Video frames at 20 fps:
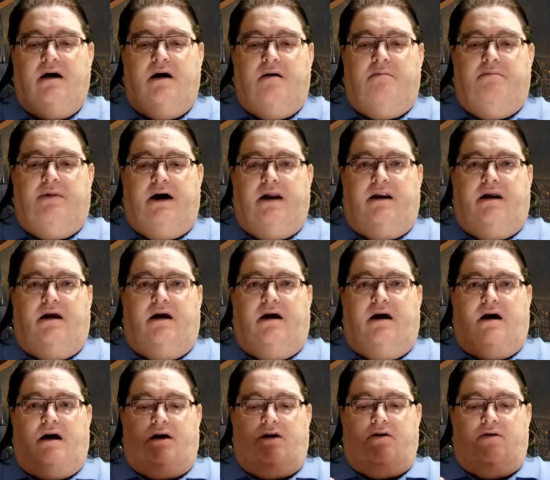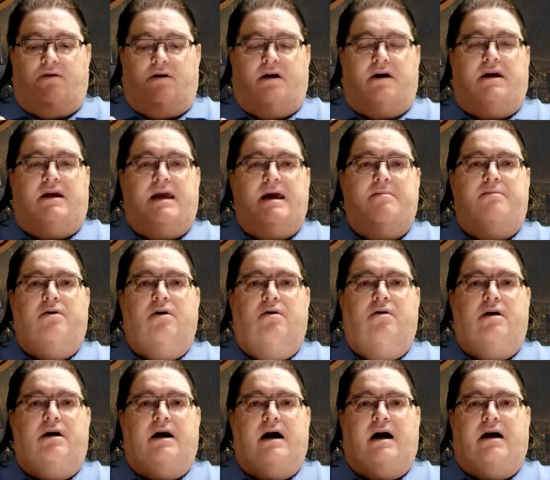But you're going to keep
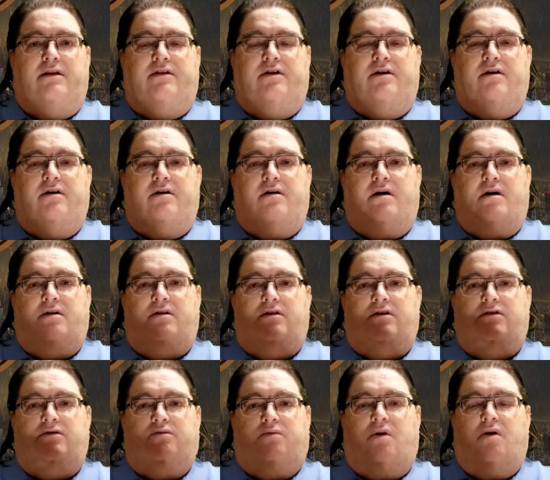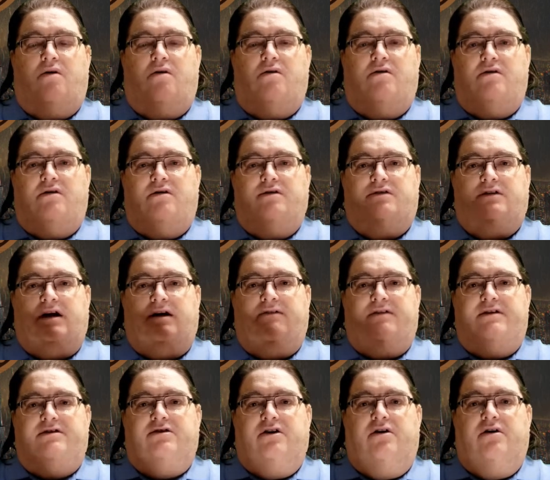going on these rolls
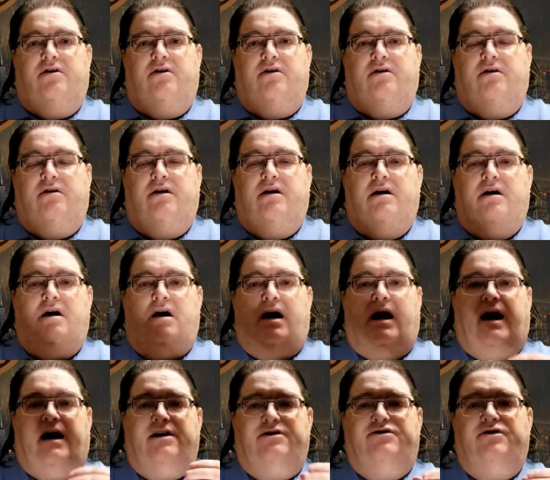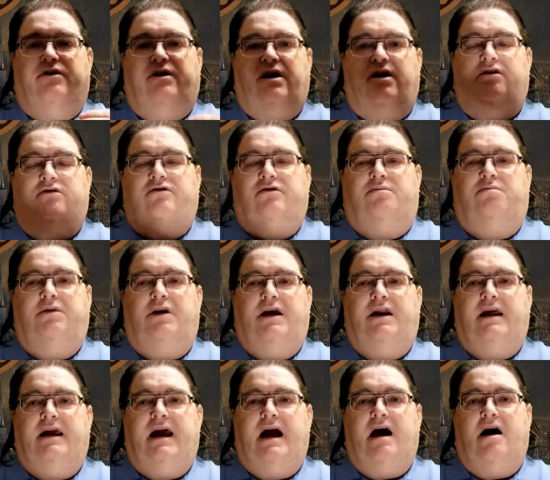every turn as your character's
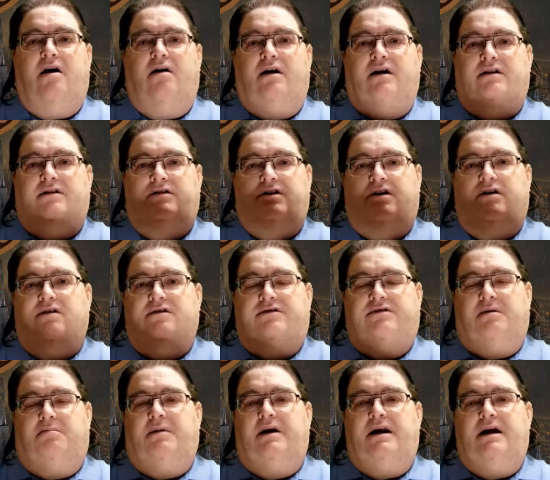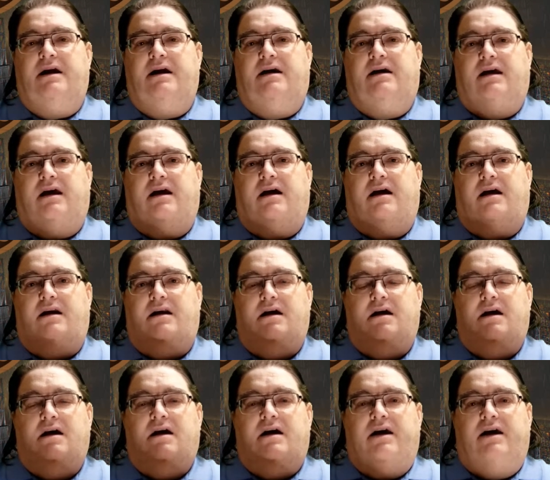bleeding out until somebody can
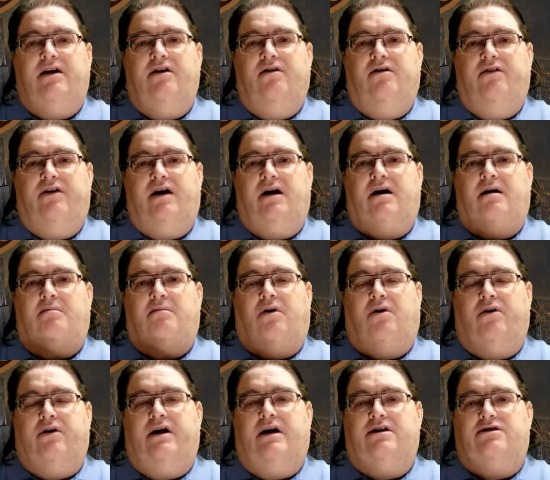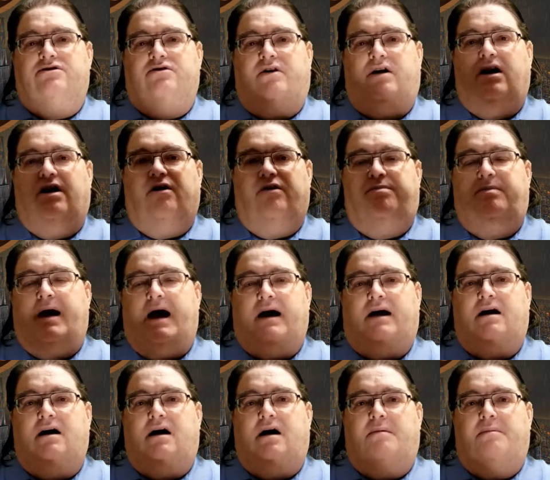heal them or get your health
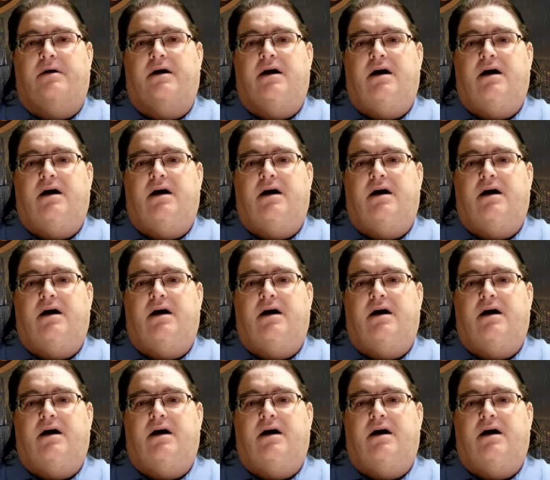back up.